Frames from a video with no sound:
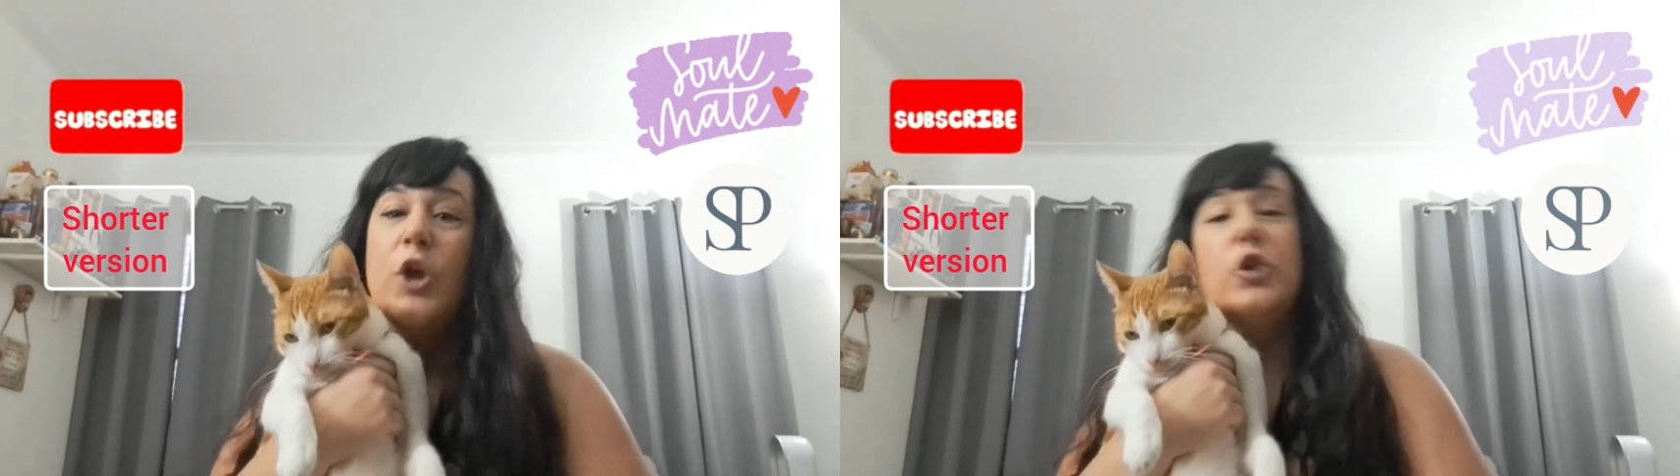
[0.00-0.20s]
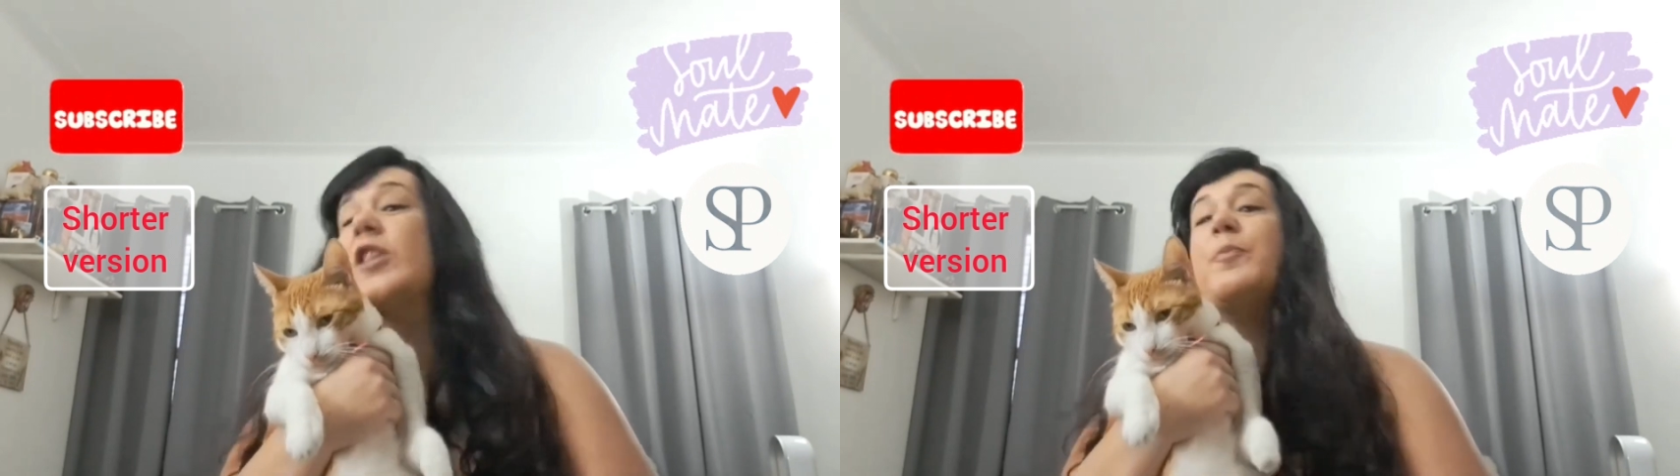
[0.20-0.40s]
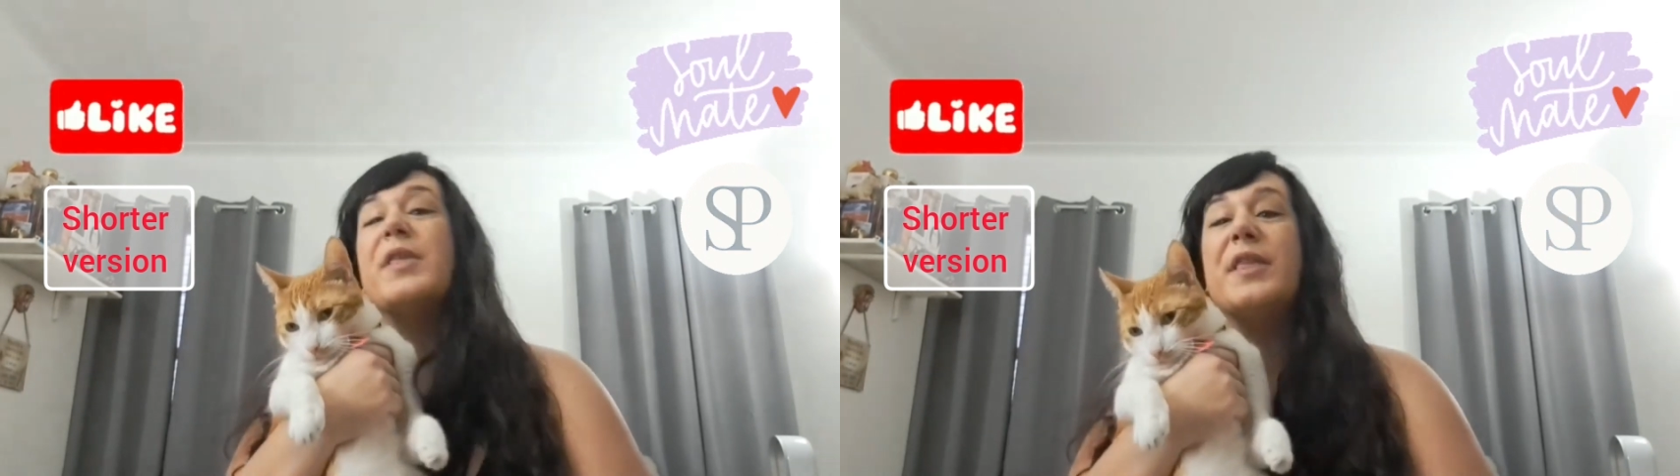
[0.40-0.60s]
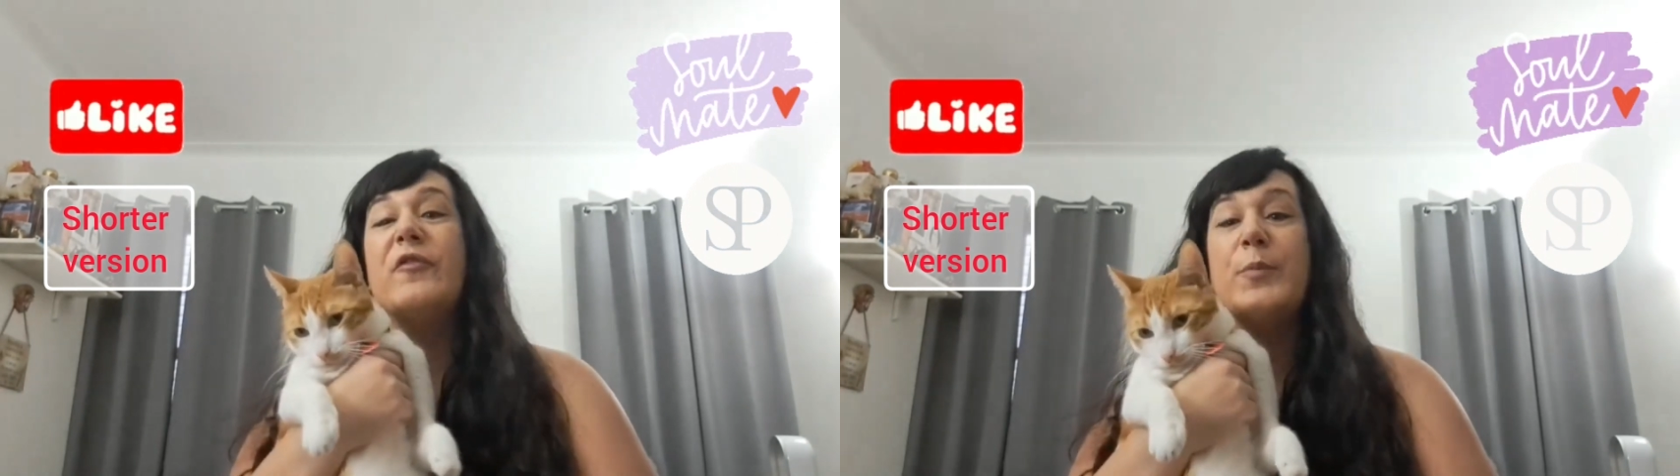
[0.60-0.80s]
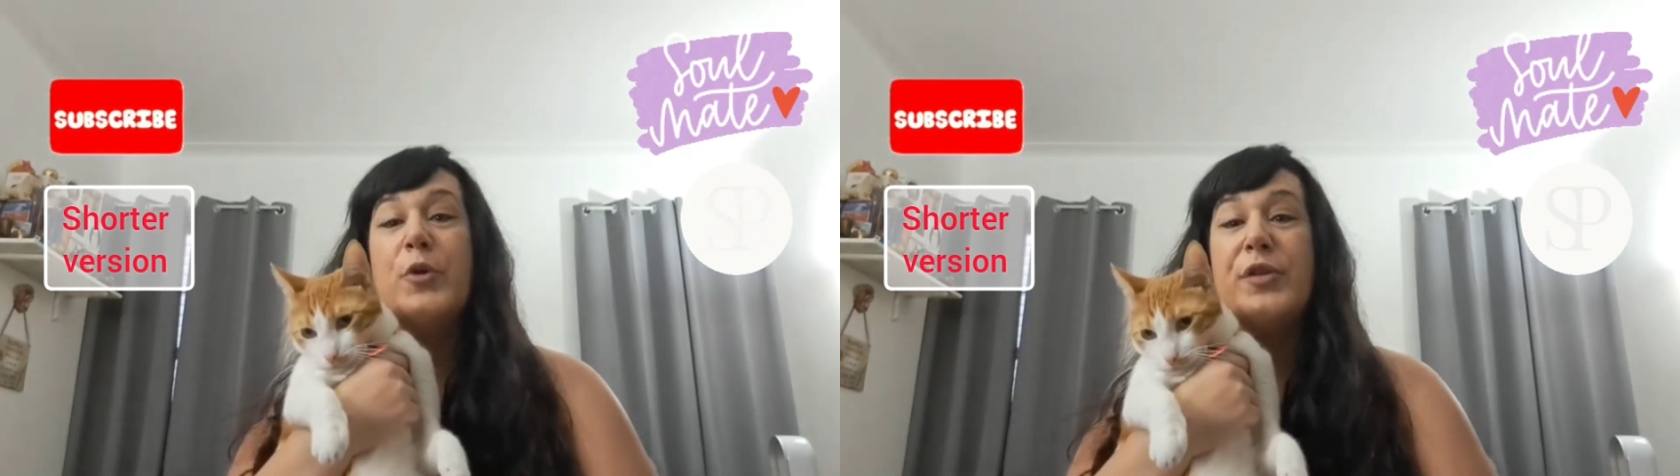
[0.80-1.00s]
Your
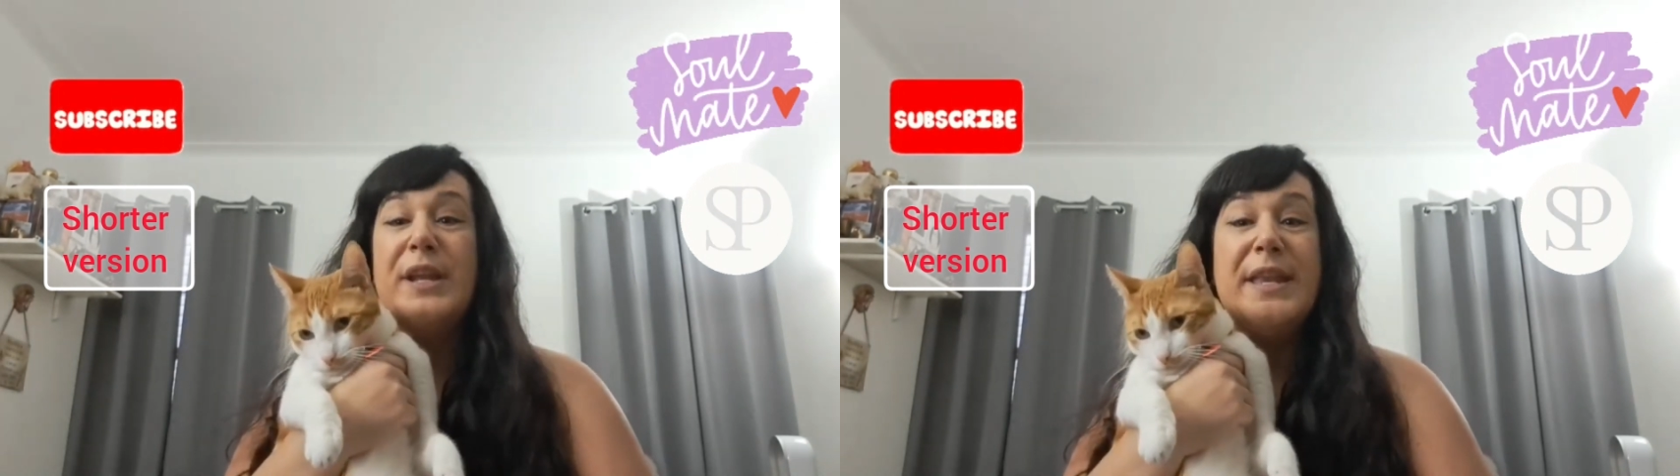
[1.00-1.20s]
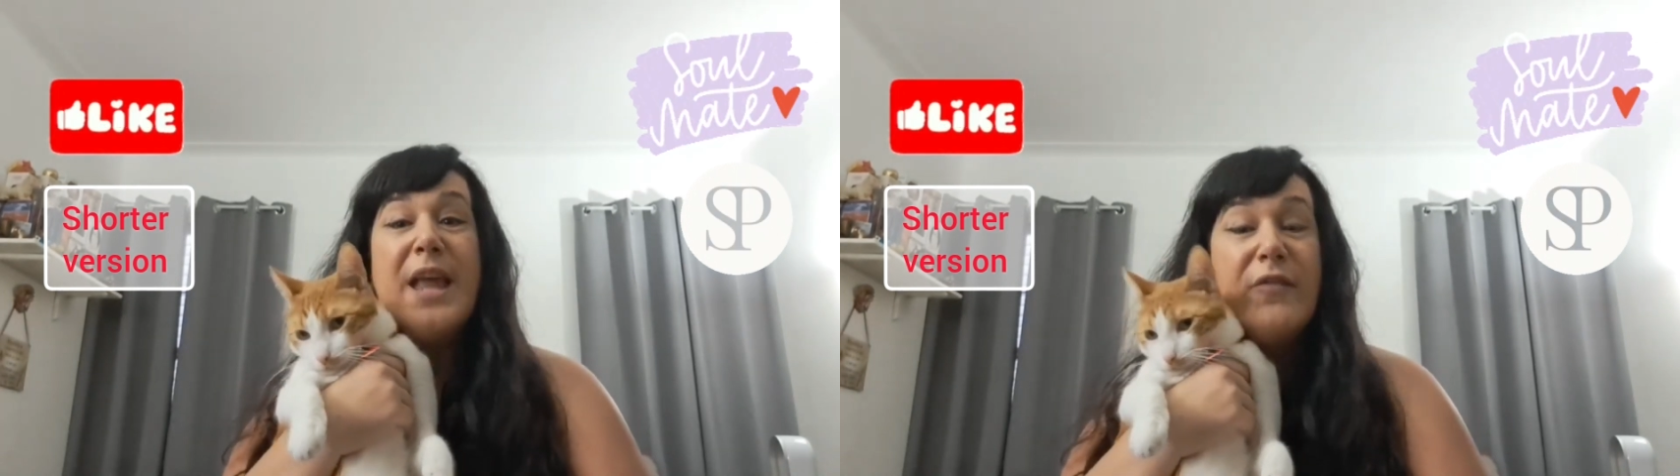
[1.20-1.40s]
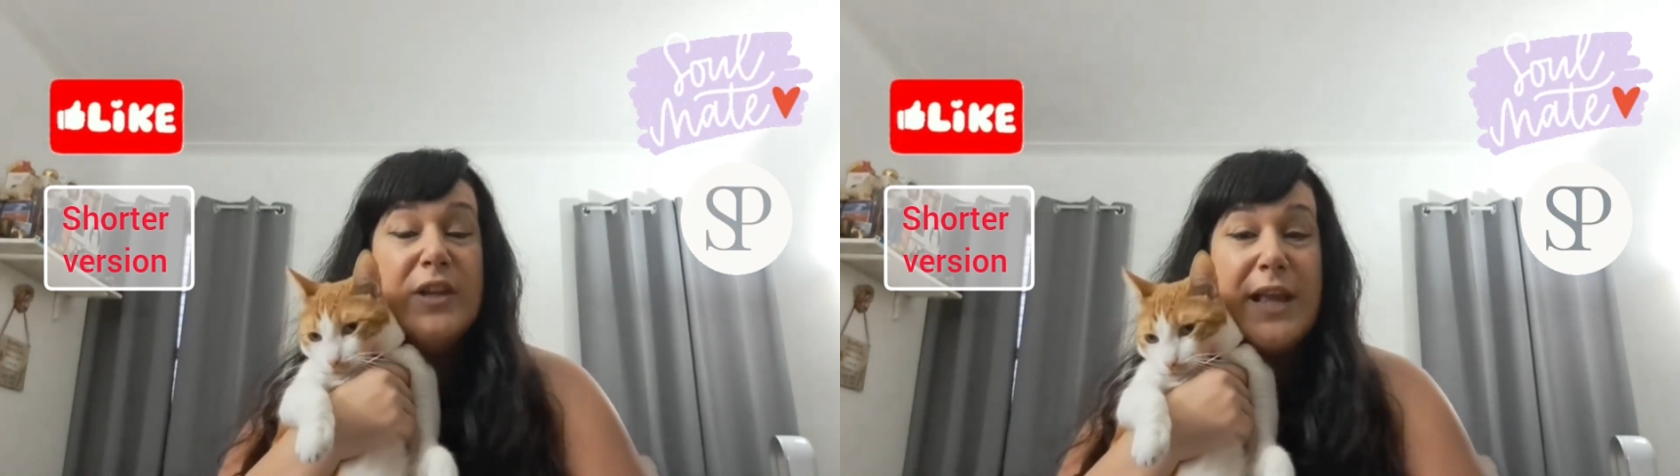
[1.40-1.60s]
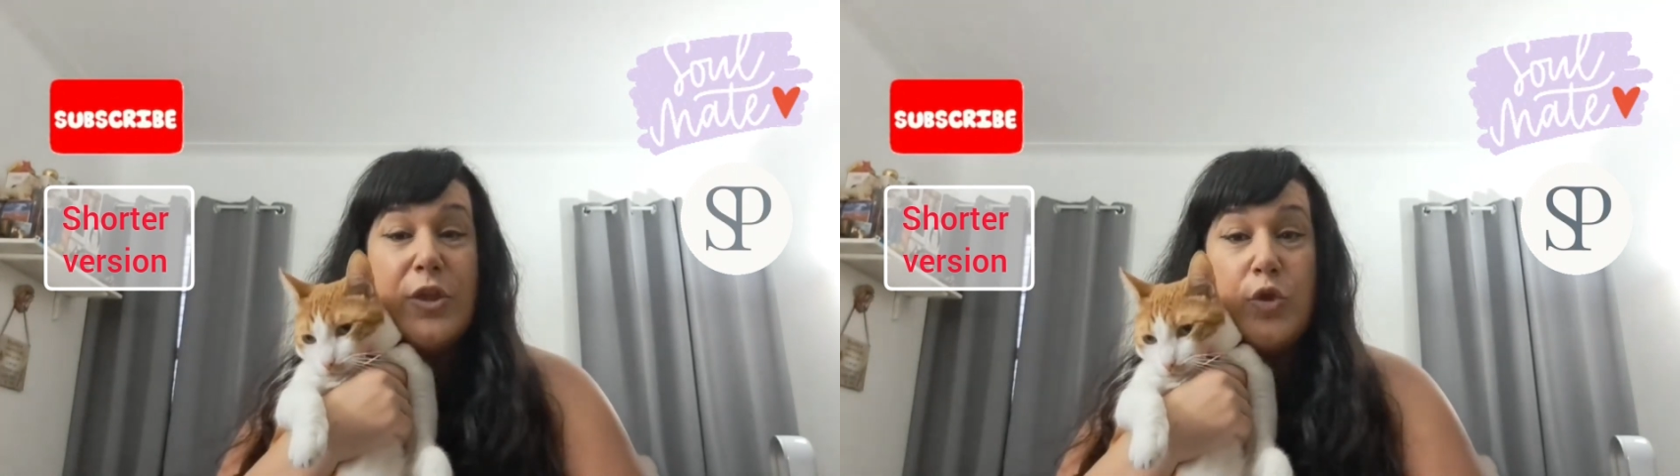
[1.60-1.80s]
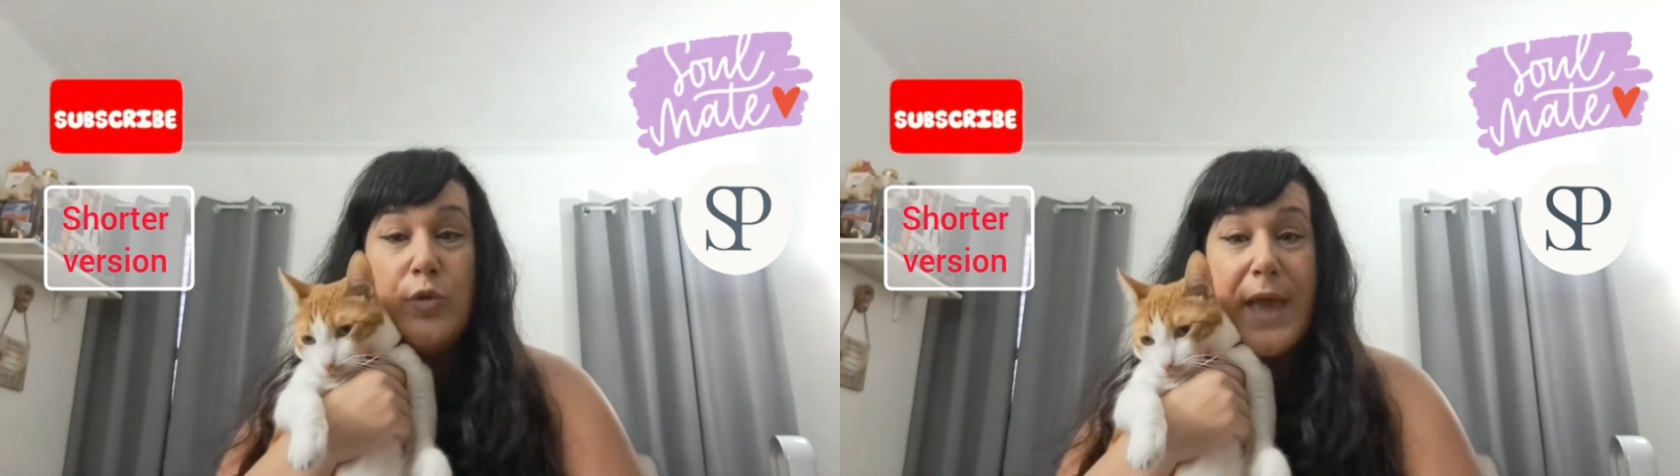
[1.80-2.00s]
specific person never
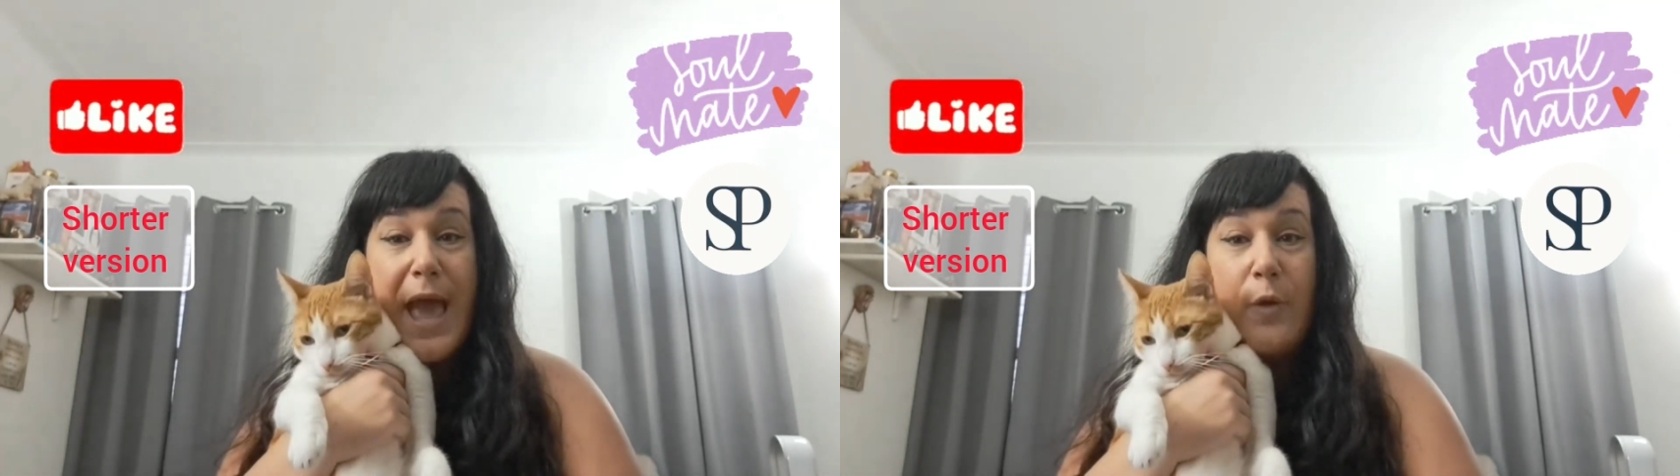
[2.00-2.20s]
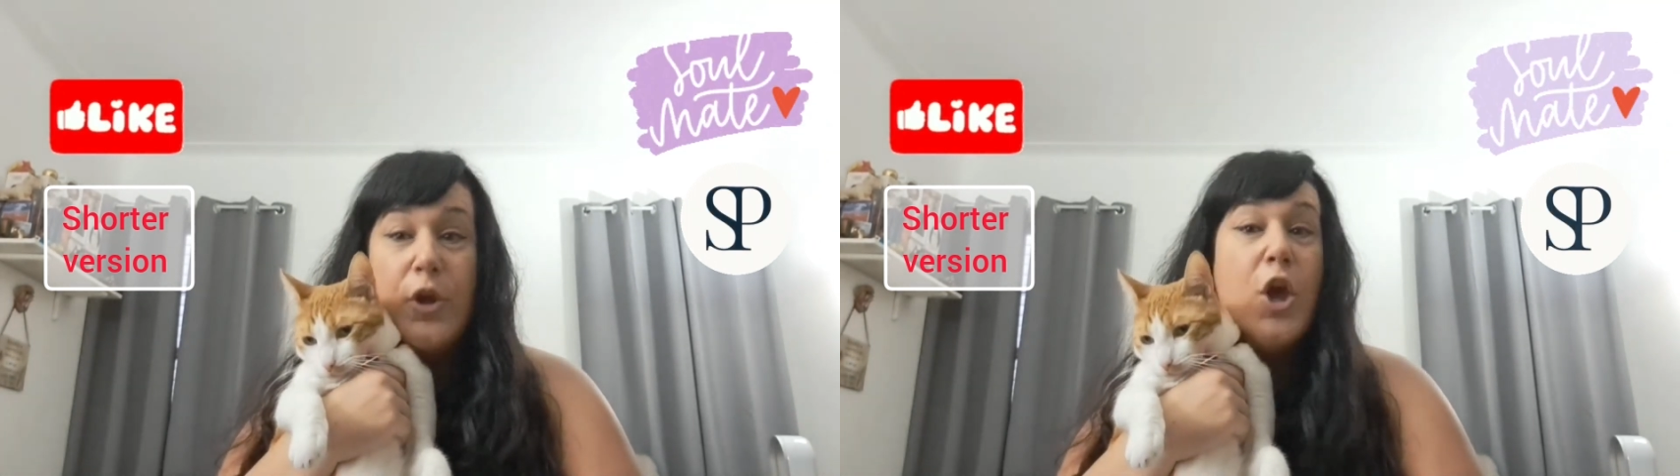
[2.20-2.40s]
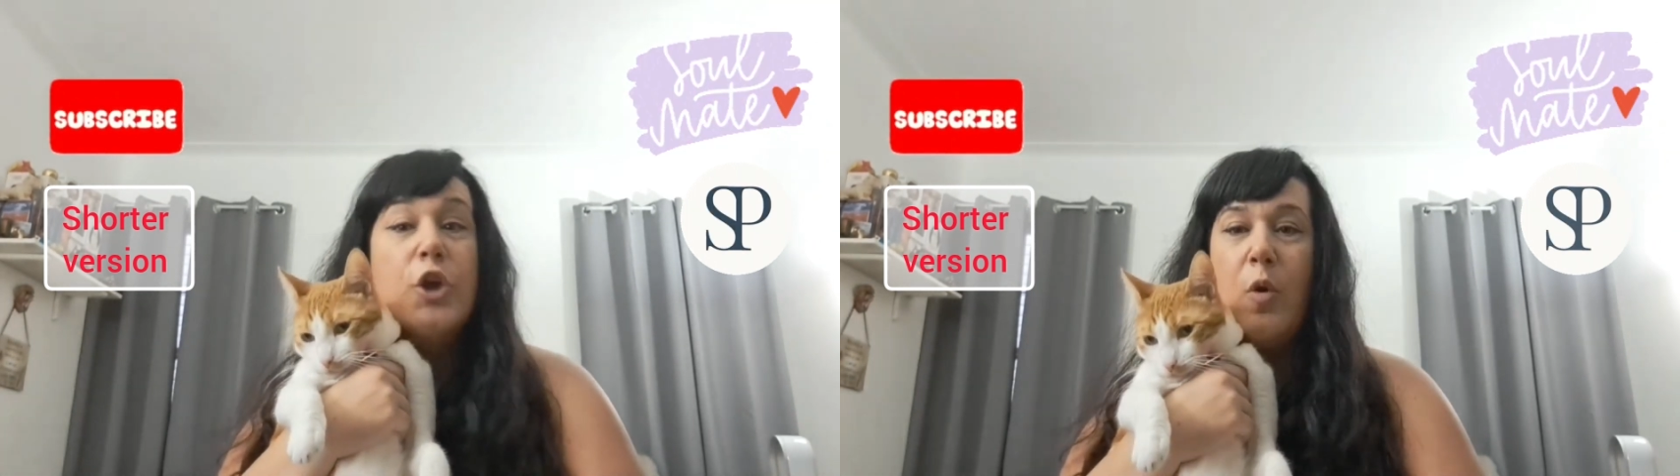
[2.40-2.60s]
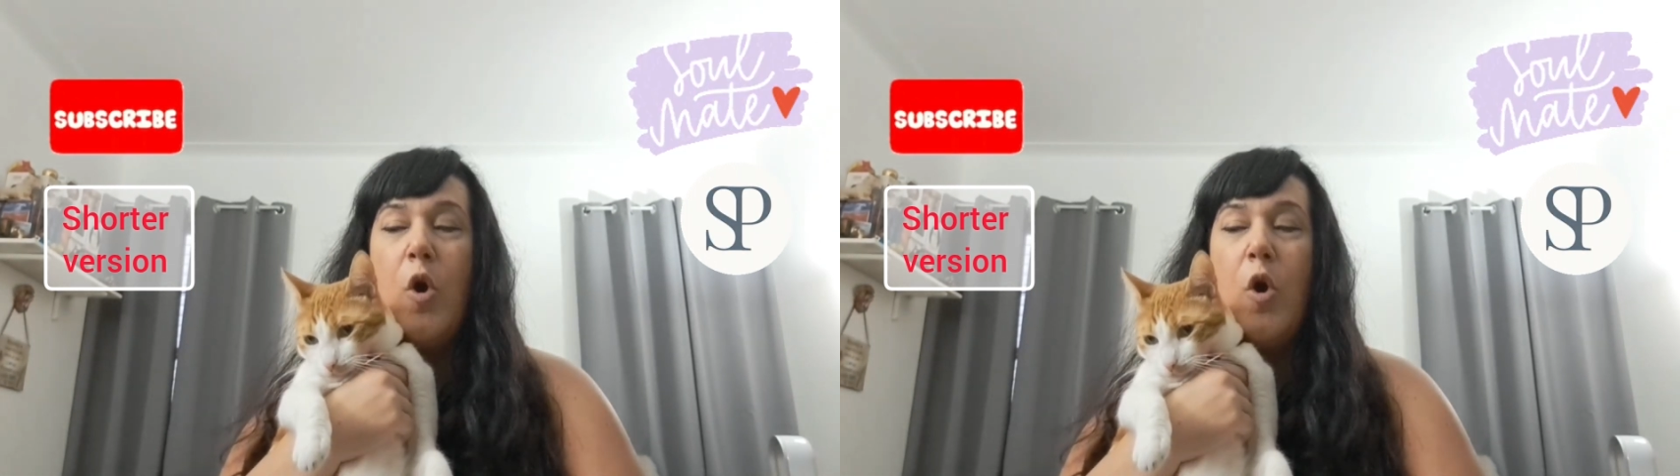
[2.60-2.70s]
lets you down.